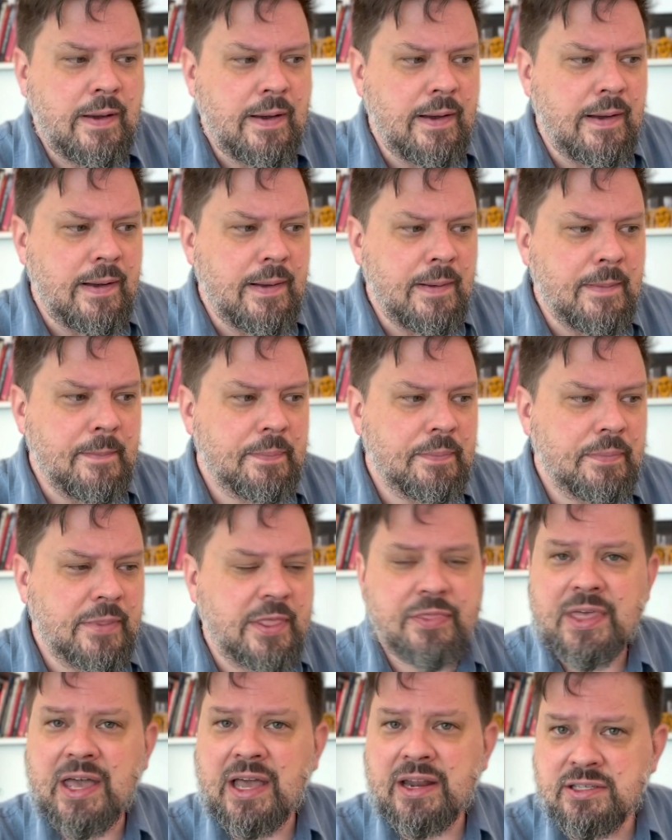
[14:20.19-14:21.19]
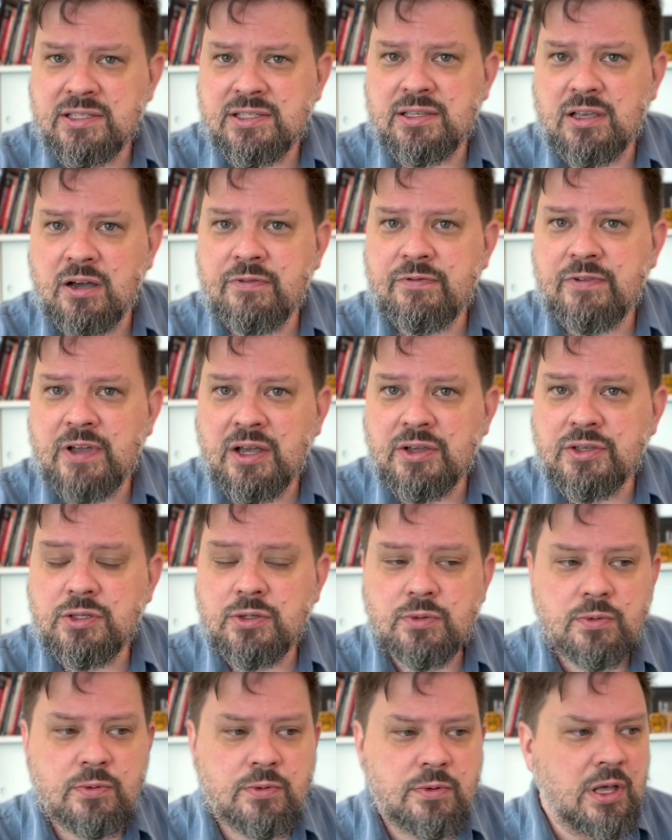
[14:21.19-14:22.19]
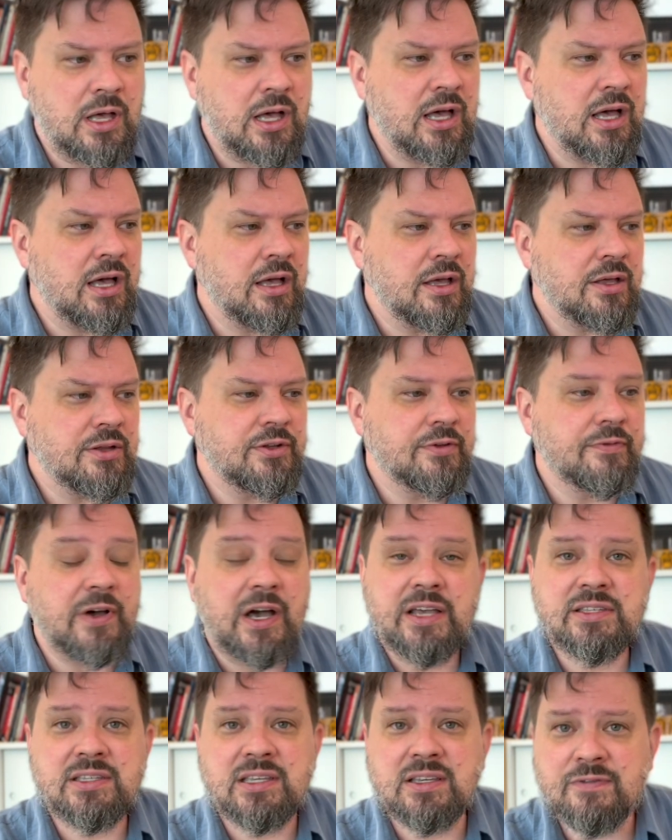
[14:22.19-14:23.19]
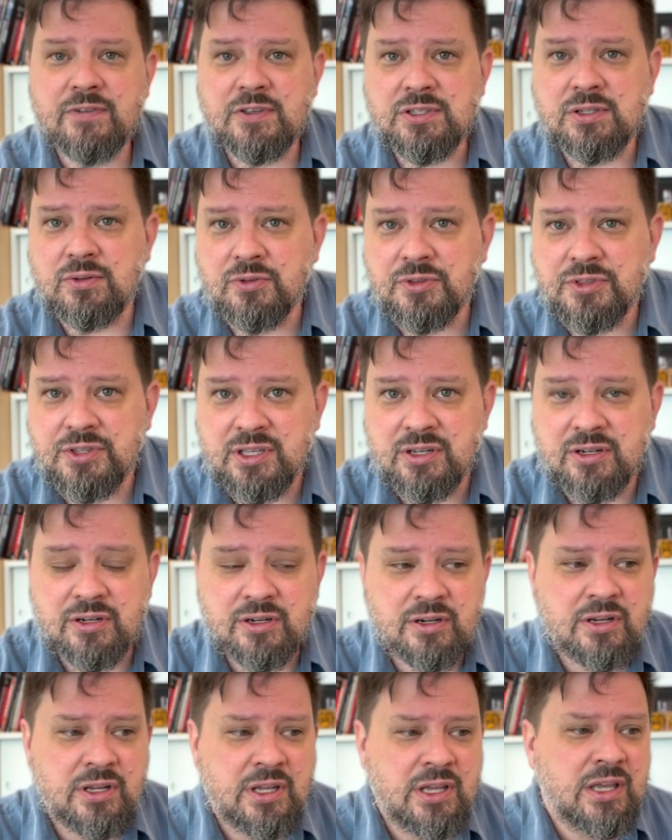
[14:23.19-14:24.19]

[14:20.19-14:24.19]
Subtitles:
that is of value. Devising physical theater,